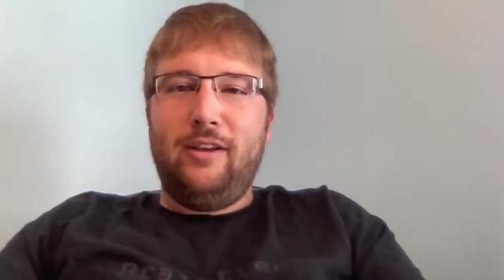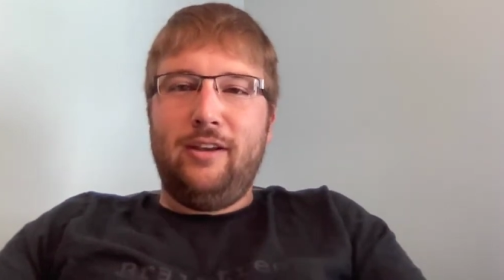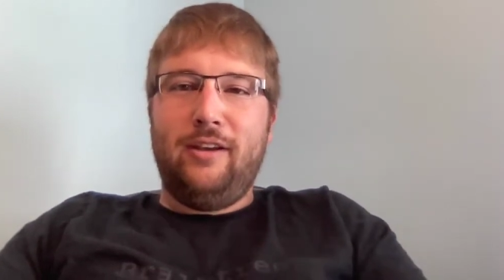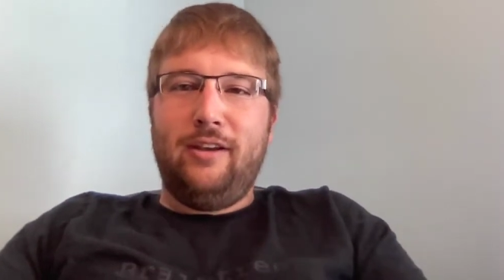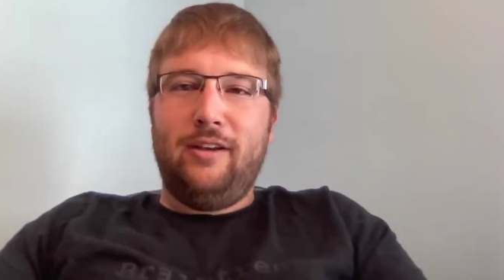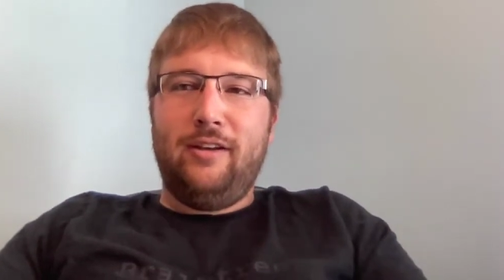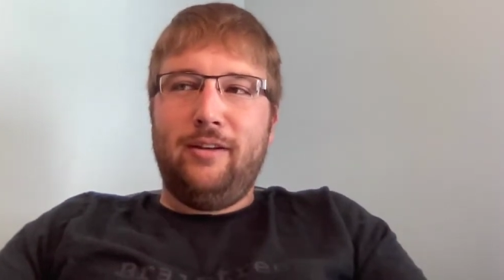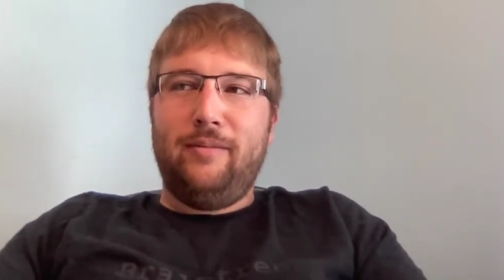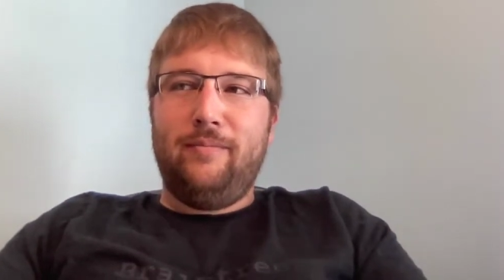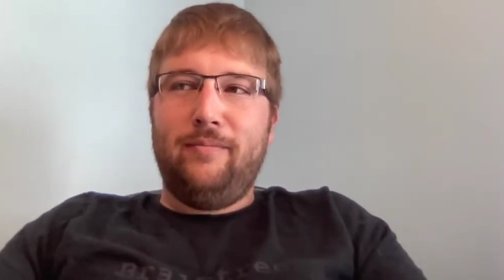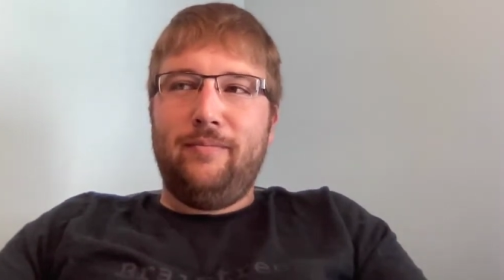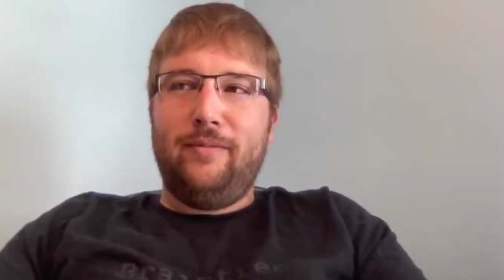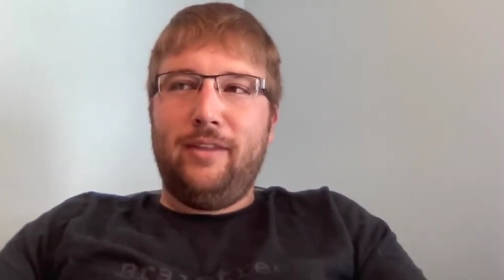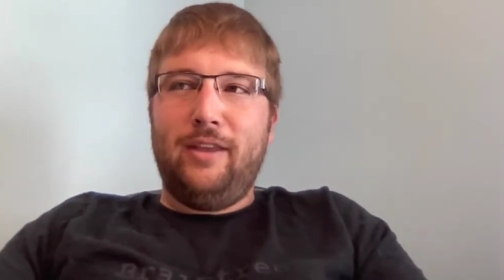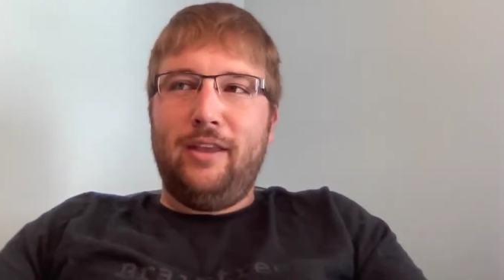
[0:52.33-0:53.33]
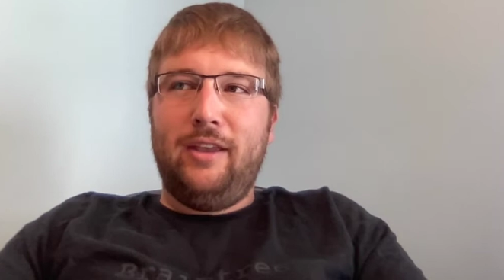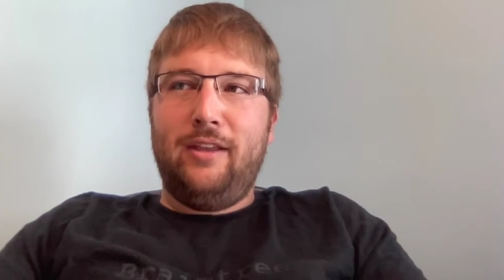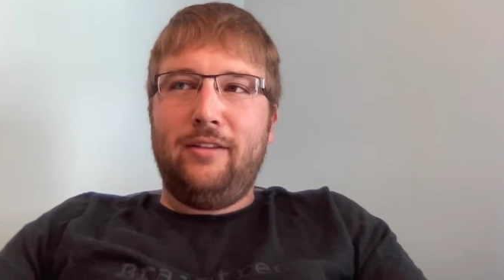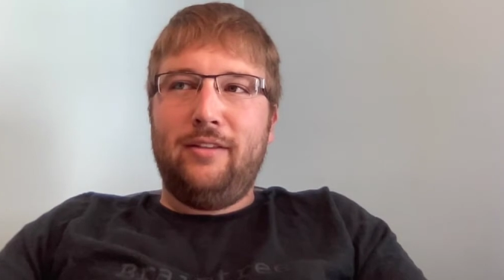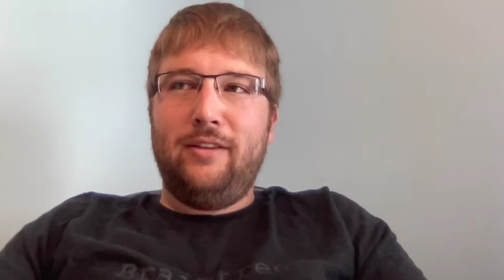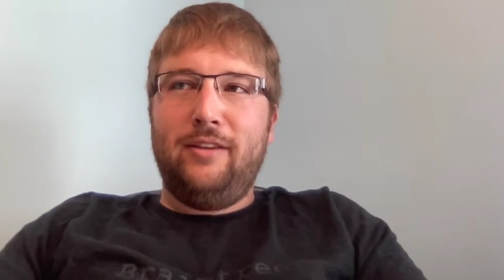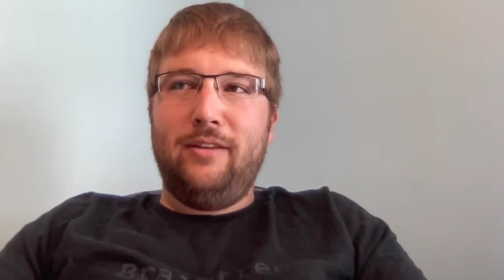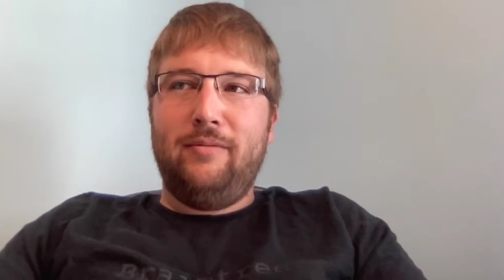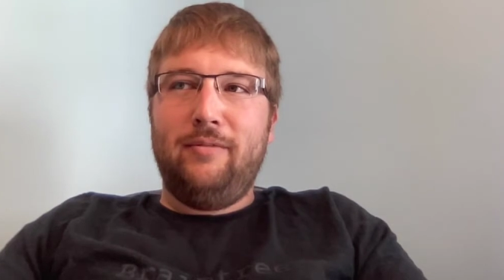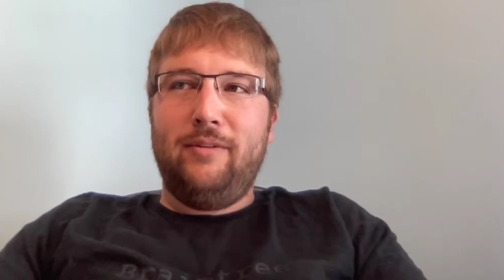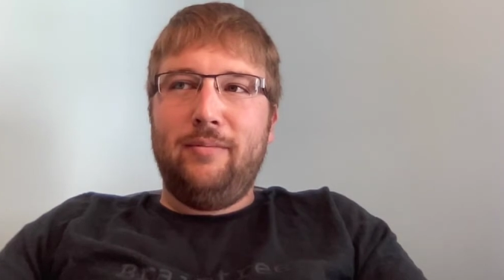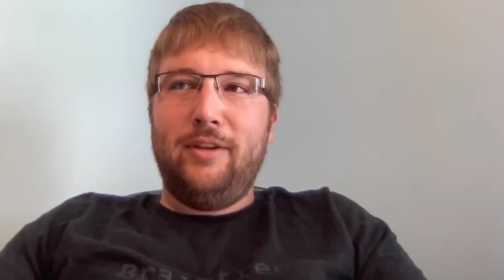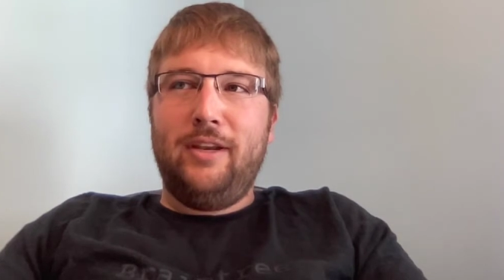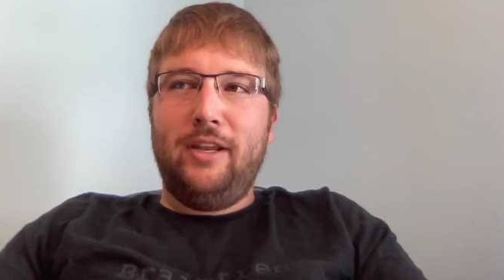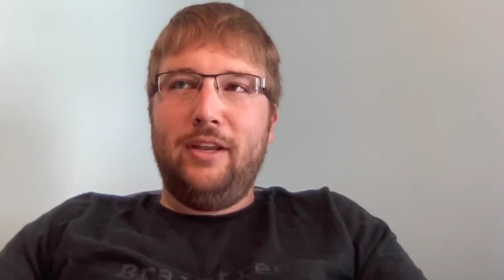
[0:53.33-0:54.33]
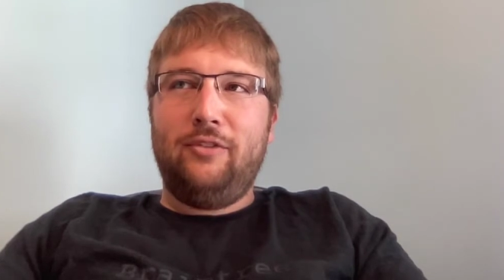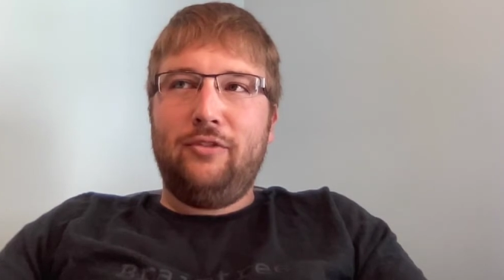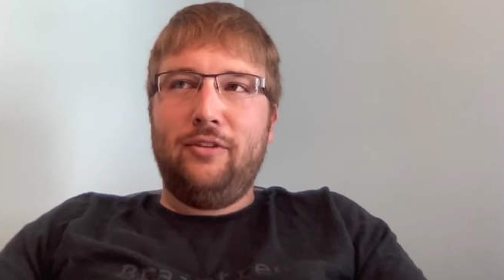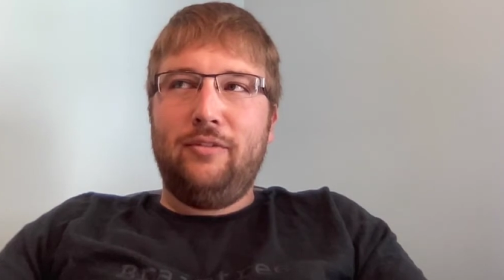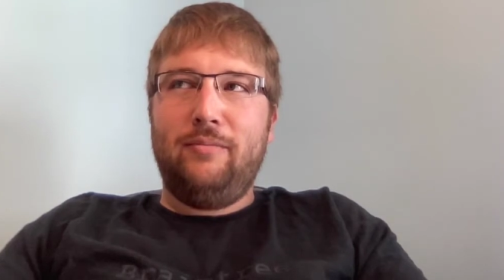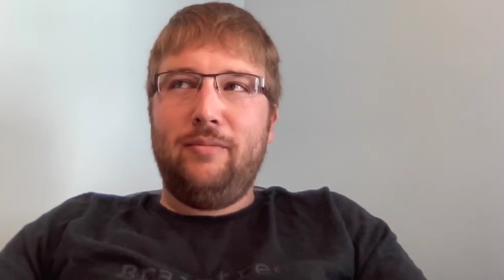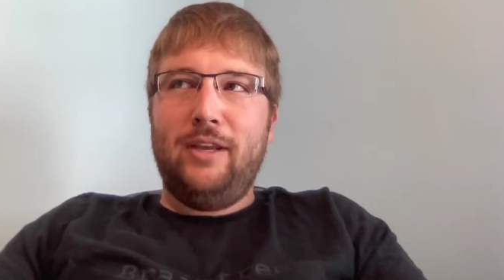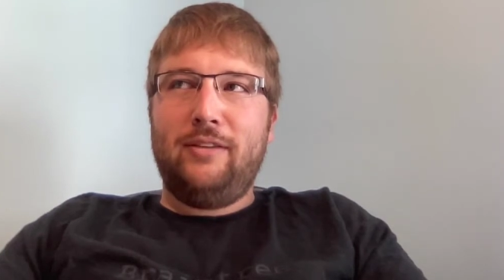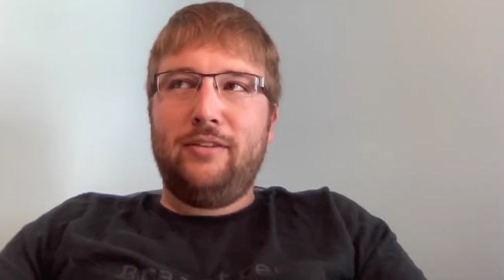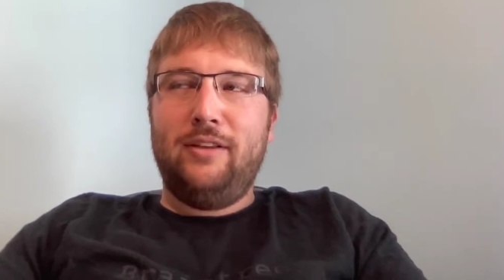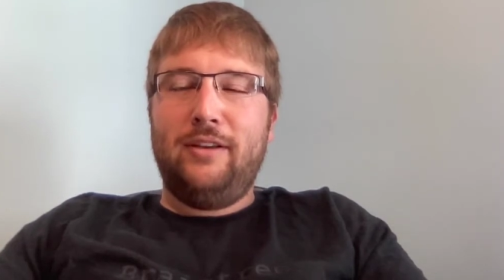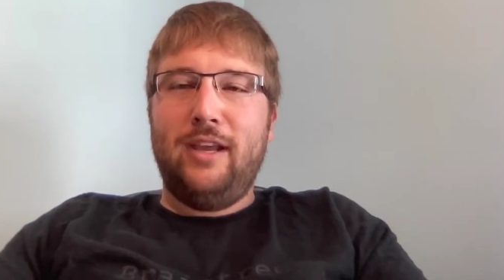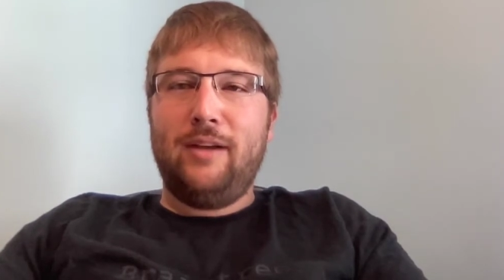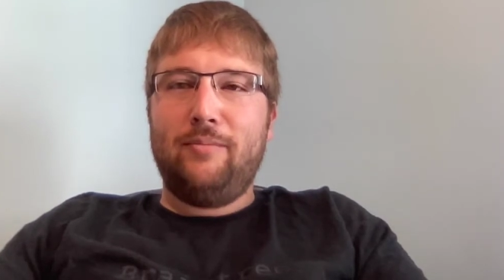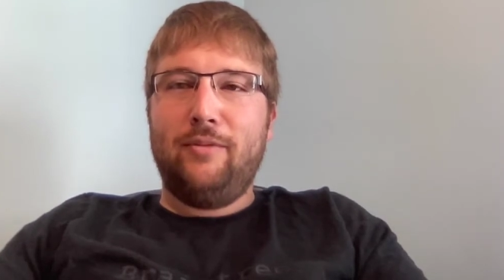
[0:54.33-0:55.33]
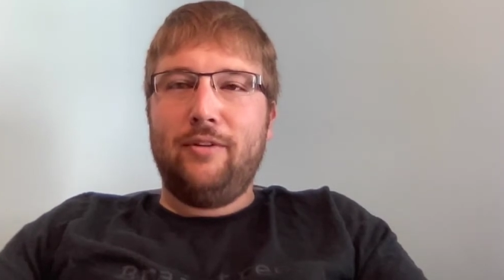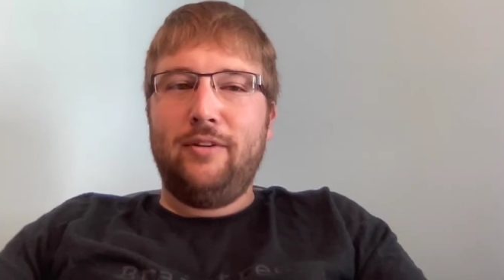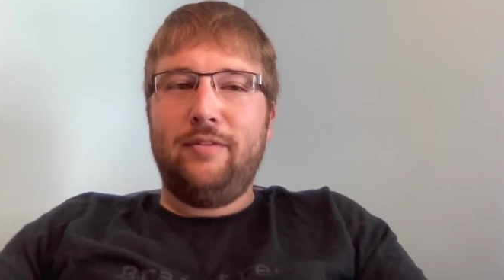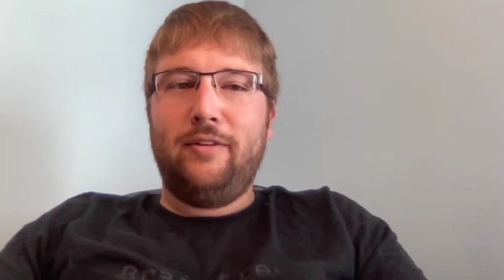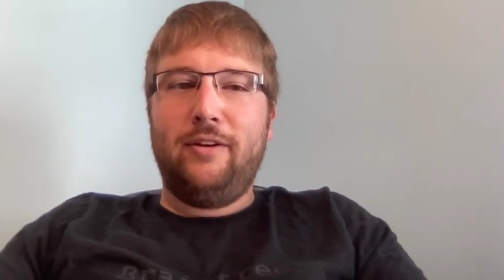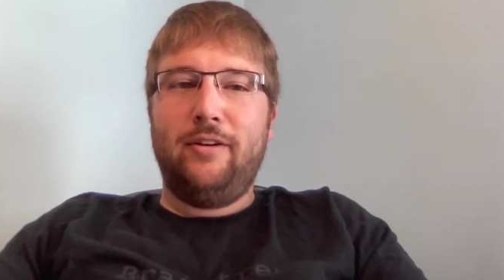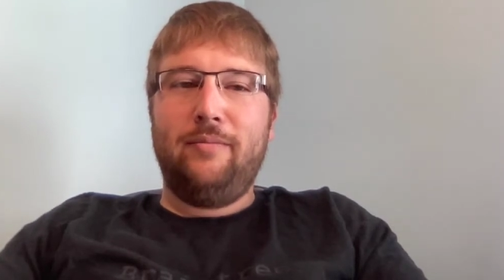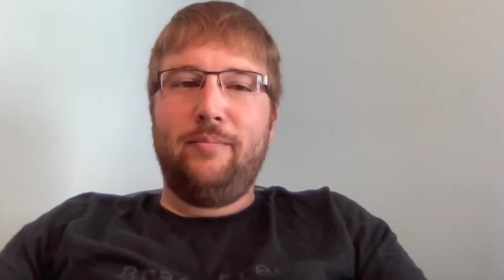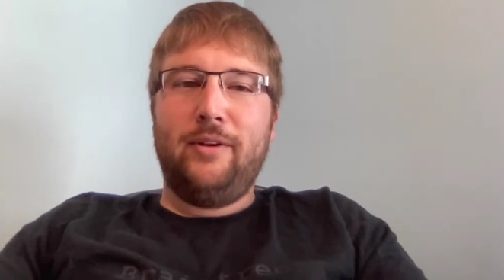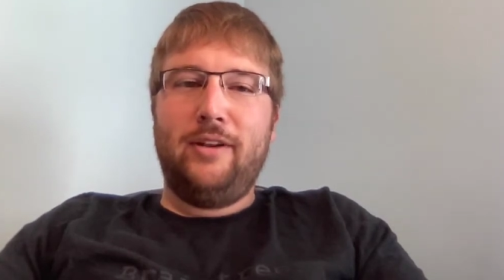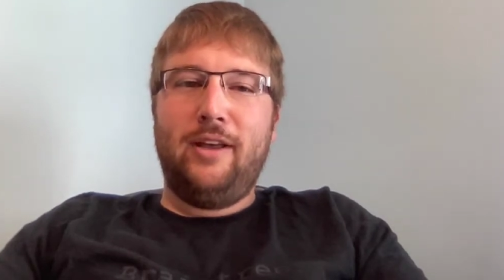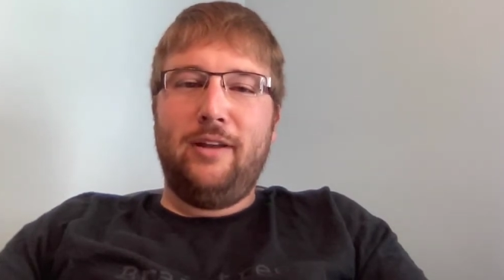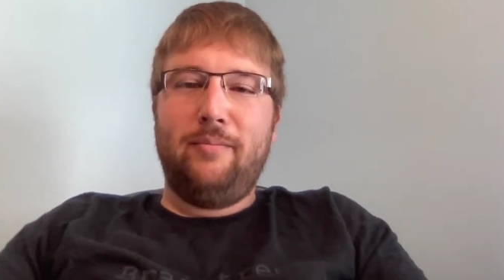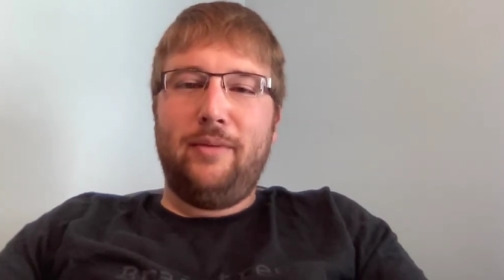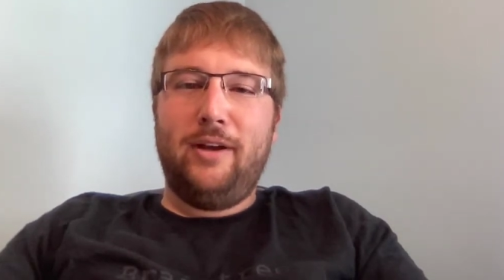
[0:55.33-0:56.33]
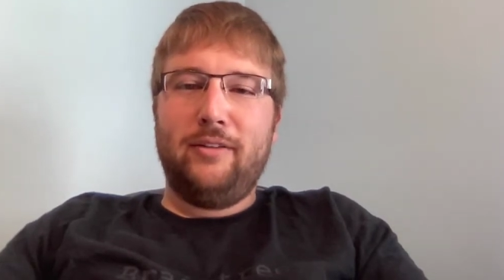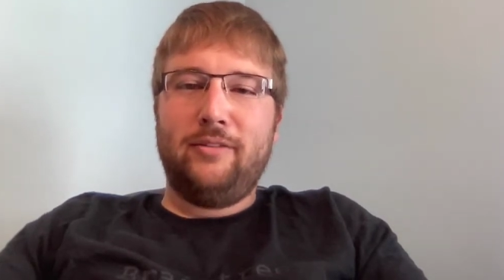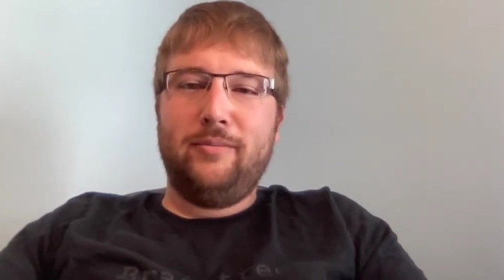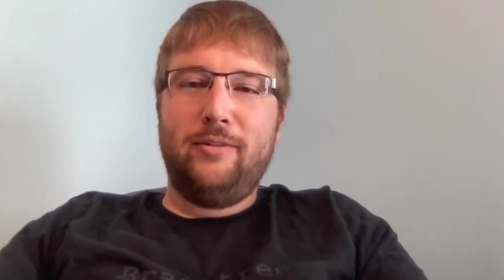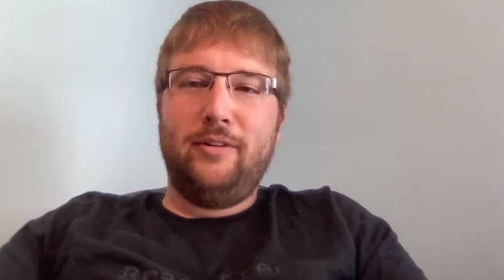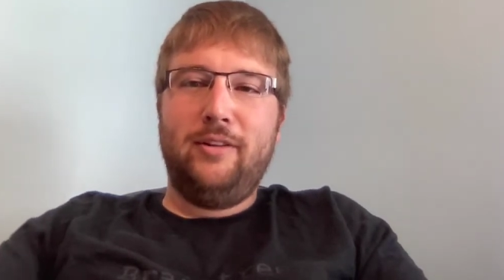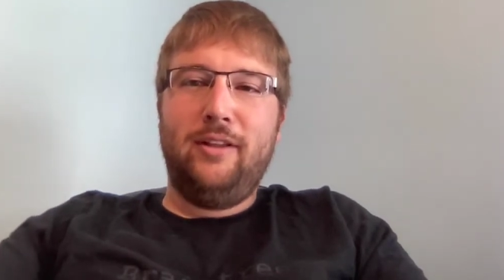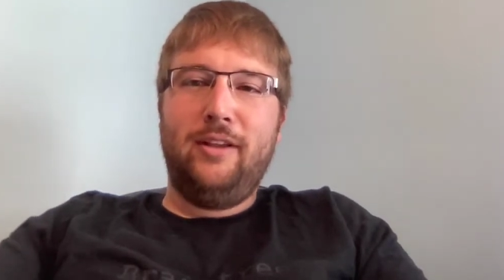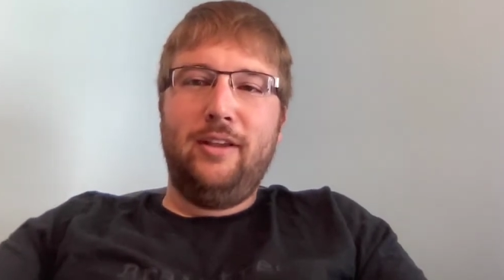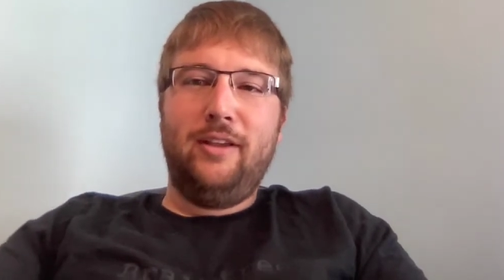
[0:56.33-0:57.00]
and the mitigation makes the attack more difficult but not impossible.